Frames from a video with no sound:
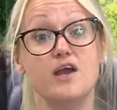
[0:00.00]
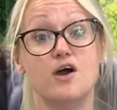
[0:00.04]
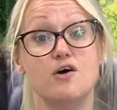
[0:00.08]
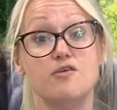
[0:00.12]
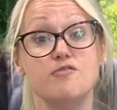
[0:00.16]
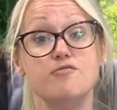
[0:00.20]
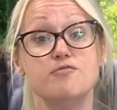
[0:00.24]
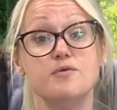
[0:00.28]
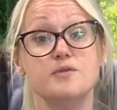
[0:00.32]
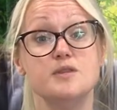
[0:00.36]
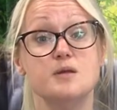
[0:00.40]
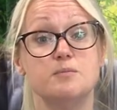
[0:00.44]

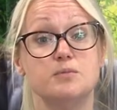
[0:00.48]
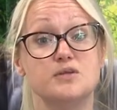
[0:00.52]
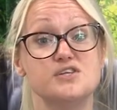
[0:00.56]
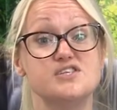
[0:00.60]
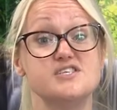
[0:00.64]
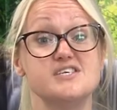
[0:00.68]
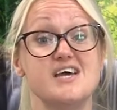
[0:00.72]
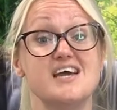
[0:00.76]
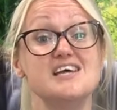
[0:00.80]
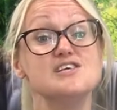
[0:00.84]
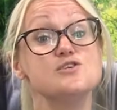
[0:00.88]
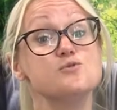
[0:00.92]
on from the blood
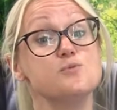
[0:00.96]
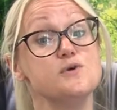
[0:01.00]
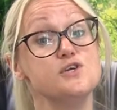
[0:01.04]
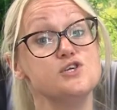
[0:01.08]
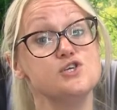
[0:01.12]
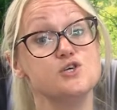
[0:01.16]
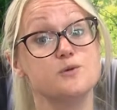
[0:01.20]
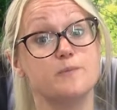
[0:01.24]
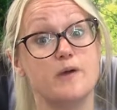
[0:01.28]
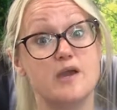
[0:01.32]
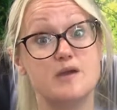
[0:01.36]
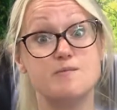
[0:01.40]
test
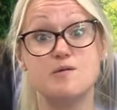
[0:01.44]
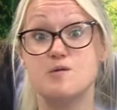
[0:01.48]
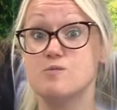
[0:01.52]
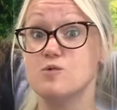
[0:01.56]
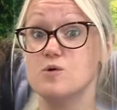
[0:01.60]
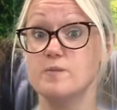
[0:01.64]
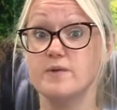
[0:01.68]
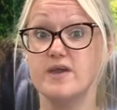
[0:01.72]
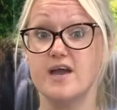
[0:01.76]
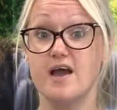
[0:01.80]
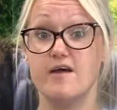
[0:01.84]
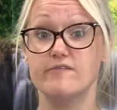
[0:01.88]
which your baby
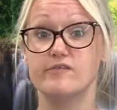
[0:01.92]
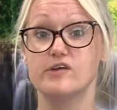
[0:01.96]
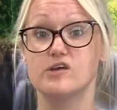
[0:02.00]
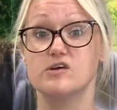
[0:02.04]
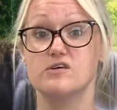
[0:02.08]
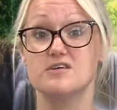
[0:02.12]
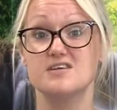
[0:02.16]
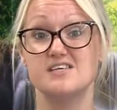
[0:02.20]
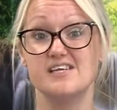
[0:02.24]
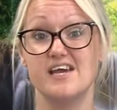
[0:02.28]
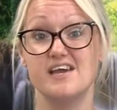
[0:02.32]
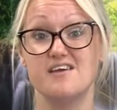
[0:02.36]
will be having
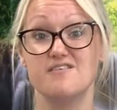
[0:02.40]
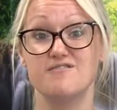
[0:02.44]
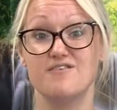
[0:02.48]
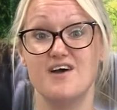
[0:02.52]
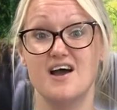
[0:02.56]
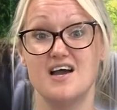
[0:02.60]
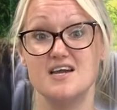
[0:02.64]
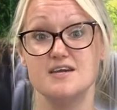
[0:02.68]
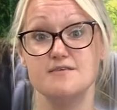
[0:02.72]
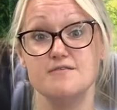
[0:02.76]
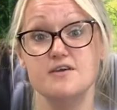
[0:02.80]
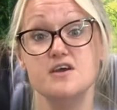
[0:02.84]
on day
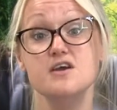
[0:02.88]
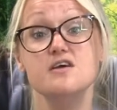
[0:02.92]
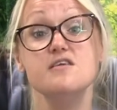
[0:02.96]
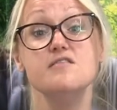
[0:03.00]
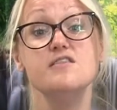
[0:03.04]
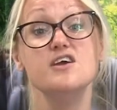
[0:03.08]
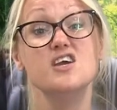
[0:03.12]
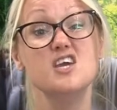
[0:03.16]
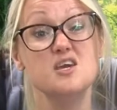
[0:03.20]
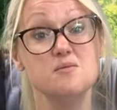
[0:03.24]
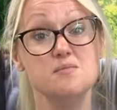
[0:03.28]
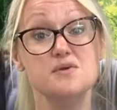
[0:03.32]
5,
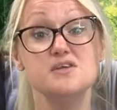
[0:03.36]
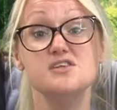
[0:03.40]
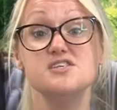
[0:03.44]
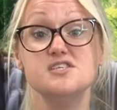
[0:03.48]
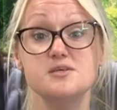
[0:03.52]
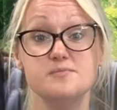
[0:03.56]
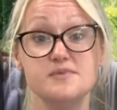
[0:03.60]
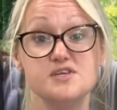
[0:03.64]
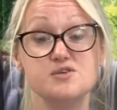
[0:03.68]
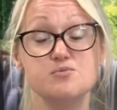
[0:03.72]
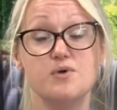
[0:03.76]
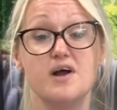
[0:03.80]
the community
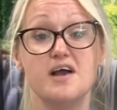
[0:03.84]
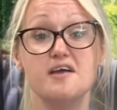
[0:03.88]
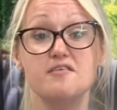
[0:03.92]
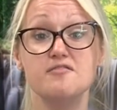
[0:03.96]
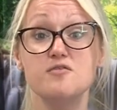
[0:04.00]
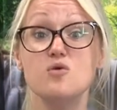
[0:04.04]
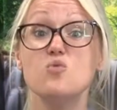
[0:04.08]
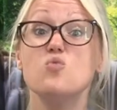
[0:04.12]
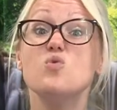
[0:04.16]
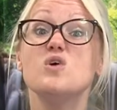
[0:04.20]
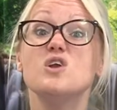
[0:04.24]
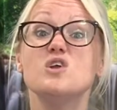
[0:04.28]
midwife
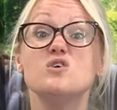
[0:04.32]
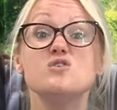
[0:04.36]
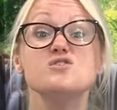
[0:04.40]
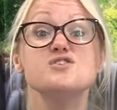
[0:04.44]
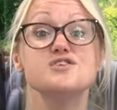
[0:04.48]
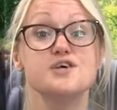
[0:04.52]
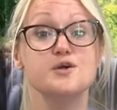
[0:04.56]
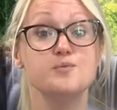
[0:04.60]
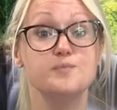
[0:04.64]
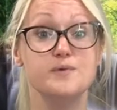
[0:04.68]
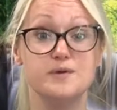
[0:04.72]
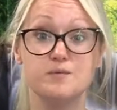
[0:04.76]
will
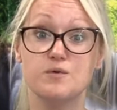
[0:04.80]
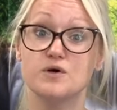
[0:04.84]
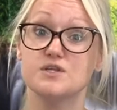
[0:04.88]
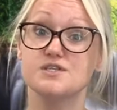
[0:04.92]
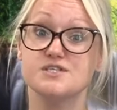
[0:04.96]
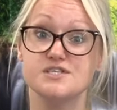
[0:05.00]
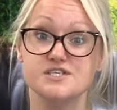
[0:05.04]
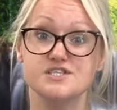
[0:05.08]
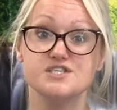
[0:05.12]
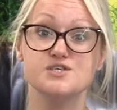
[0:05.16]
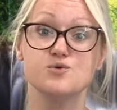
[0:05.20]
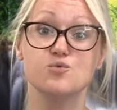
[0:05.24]
also be
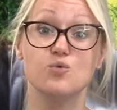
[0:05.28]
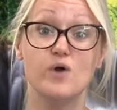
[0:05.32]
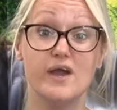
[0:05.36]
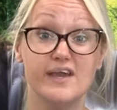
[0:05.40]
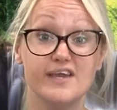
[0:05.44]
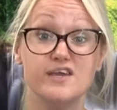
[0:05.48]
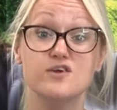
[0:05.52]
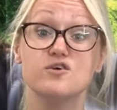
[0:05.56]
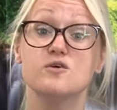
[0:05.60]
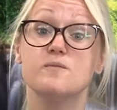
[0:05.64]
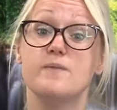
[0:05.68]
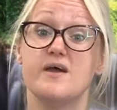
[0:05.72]
wanting to weigh
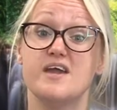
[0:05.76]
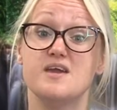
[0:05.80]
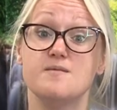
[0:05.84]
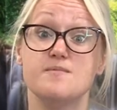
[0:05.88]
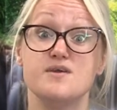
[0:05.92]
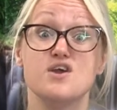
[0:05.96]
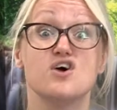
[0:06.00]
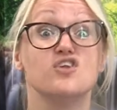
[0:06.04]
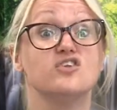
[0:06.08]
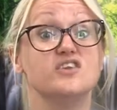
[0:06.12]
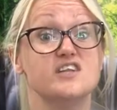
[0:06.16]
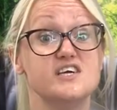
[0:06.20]
your
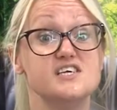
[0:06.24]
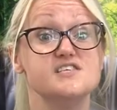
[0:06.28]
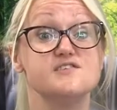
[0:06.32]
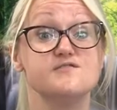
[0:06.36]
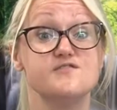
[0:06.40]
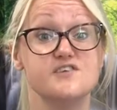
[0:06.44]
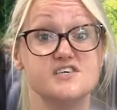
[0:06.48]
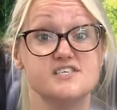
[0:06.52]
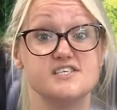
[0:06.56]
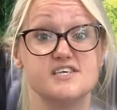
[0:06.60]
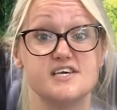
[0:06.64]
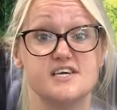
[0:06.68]
baby on this
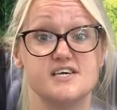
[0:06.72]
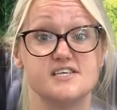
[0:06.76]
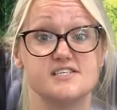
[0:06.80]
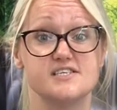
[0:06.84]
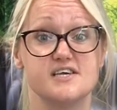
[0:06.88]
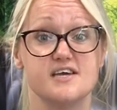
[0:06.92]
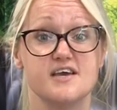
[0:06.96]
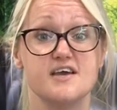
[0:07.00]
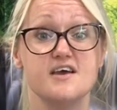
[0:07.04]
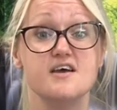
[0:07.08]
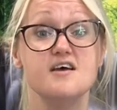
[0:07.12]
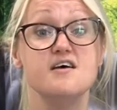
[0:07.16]
visit.
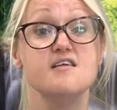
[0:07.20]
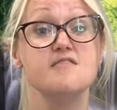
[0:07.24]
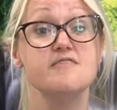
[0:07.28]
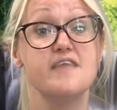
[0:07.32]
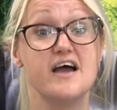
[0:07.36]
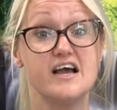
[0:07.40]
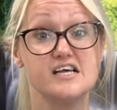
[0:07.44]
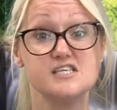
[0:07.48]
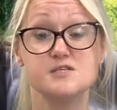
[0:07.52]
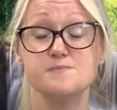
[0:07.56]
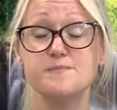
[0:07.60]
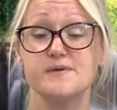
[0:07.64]

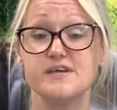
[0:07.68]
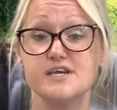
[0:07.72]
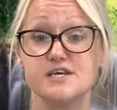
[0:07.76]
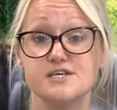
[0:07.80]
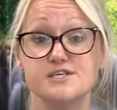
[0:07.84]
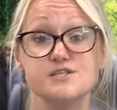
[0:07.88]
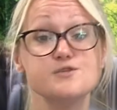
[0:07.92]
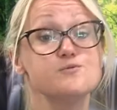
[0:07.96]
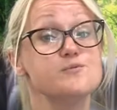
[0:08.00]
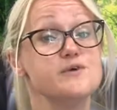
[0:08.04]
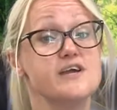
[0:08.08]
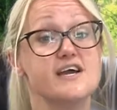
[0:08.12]
That's
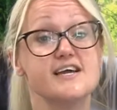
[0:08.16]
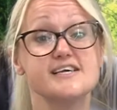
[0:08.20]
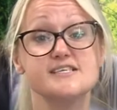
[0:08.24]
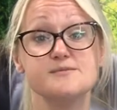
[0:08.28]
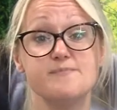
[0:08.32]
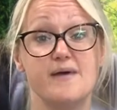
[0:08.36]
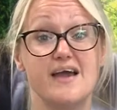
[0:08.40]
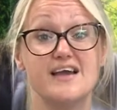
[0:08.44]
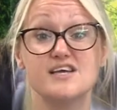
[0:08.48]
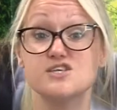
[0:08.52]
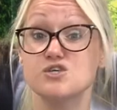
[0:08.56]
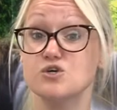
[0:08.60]
because we
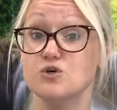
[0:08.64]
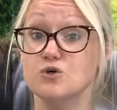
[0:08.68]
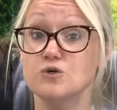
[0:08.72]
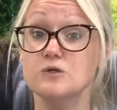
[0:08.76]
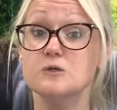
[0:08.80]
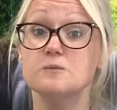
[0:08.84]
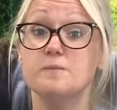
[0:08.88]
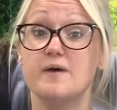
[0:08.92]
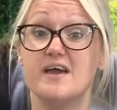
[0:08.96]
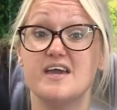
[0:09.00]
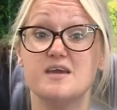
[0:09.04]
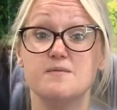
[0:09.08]
expect
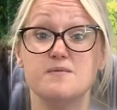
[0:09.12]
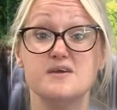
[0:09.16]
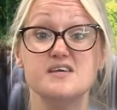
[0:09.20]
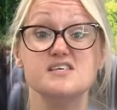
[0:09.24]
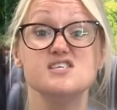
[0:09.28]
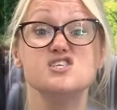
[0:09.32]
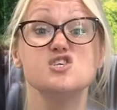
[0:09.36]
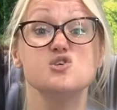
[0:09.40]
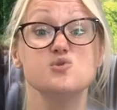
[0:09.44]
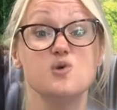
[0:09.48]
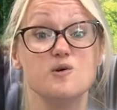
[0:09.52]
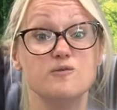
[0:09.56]
all
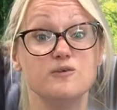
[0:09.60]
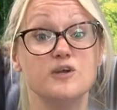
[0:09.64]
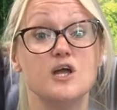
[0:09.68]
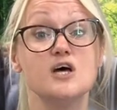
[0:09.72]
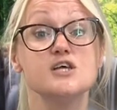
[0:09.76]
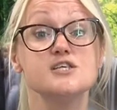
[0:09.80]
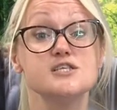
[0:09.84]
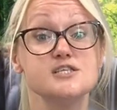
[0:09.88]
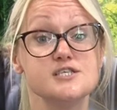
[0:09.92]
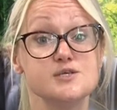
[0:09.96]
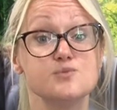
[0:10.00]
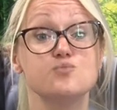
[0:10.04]
babies to have
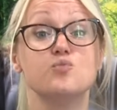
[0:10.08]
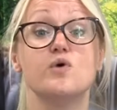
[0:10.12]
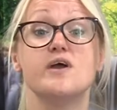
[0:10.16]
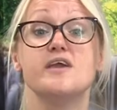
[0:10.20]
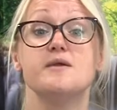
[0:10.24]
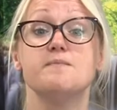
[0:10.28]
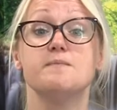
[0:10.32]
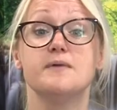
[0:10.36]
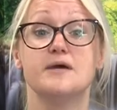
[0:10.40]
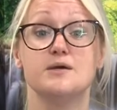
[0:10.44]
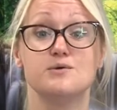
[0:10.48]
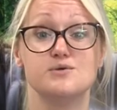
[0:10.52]
lost some
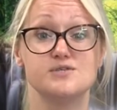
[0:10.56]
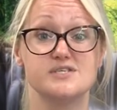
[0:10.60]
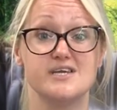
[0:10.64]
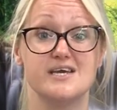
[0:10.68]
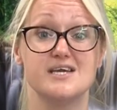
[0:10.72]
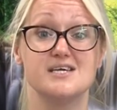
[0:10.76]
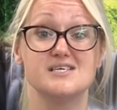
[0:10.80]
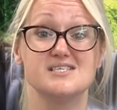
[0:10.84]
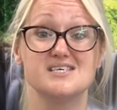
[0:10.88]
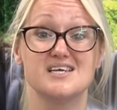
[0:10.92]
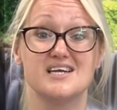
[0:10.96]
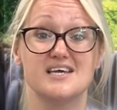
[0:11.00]
weight
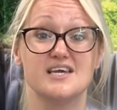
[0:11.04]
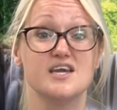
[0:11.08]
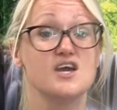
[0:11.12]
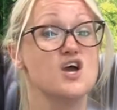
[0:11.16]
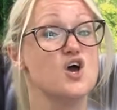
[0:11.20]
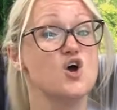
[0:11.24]
postnatally.